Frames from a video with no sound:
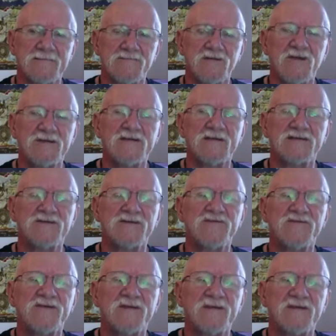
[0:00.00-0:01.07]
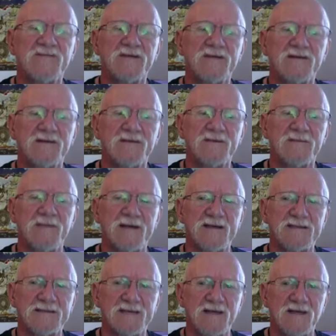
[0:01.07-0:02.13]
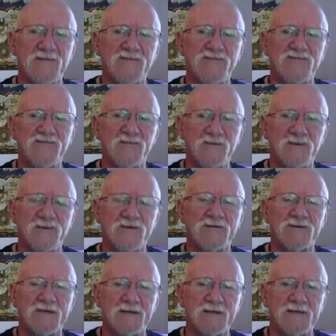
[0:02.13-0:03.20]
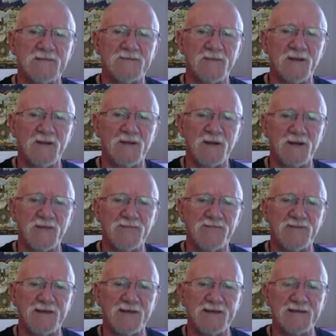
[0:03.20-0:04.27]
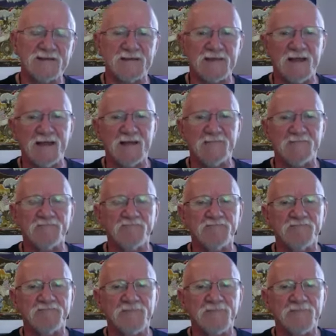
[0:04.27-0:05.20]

Process of forgiving myself for a lot of things that I'm